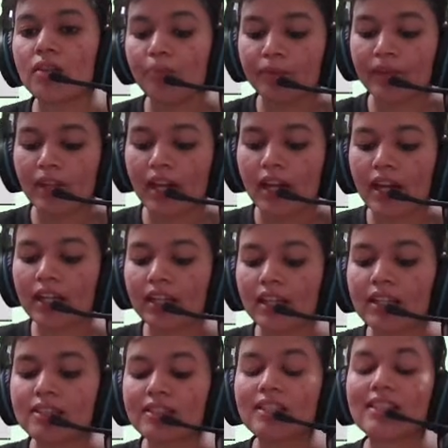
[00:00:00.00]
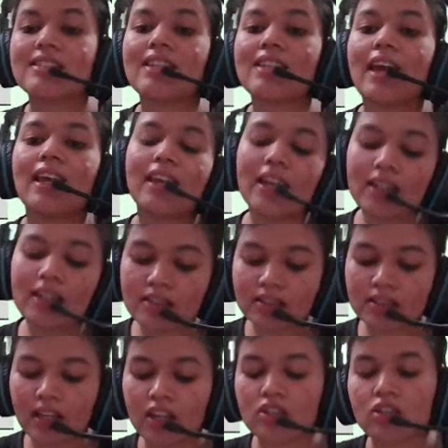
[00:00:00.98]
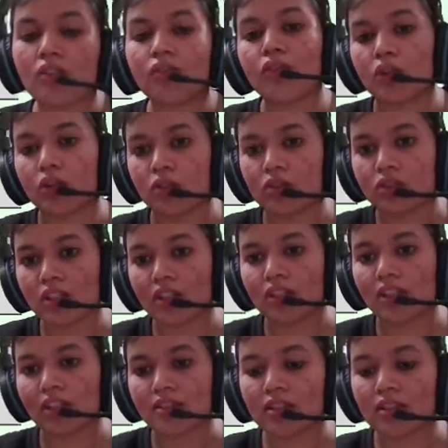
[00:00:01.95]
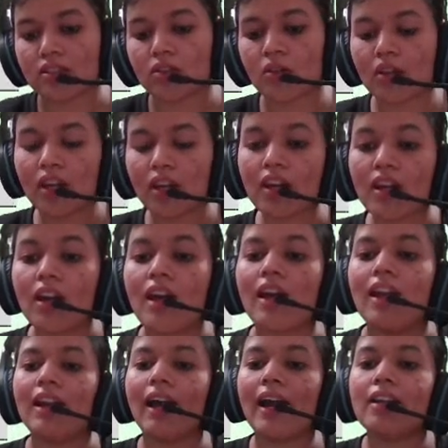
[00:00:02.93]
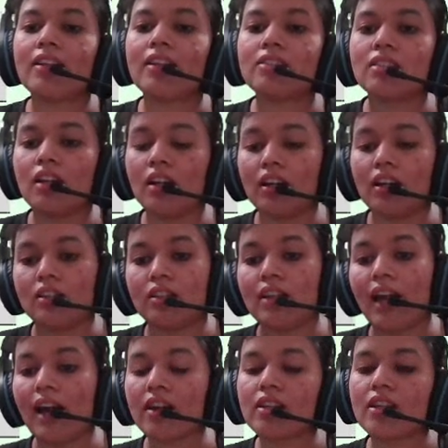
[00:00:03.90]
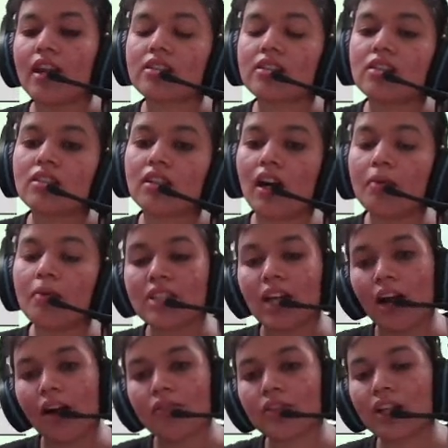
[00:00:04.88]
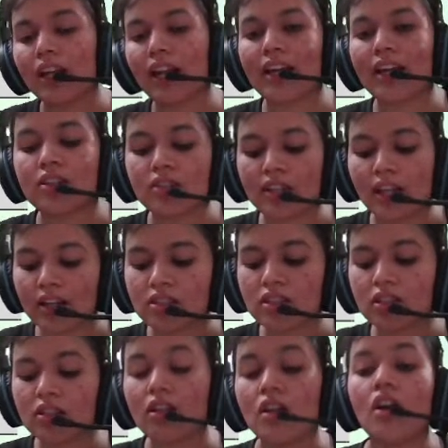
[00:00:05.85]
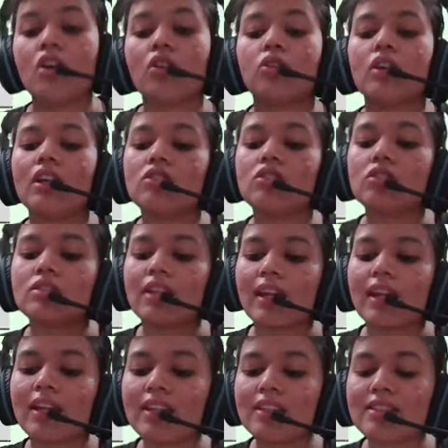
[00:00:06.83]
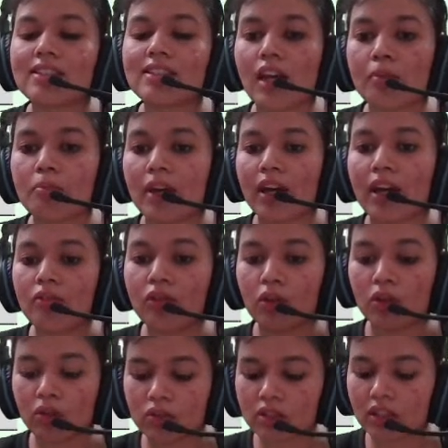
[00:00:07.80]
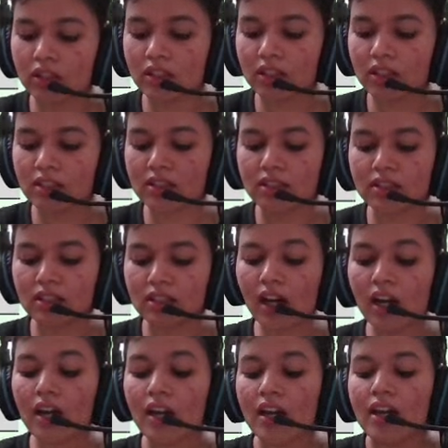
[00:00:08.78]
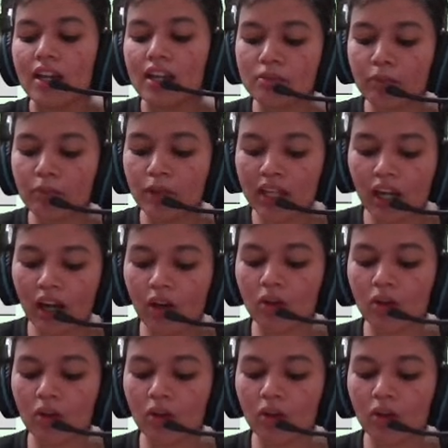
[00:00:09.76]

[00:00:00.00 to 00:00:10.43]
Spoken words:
Now let's talk about some interesting facts. If I talk about photosynthesis, it collects an estimated 130 terawatts of energy from the sun. So that is a very, very large number.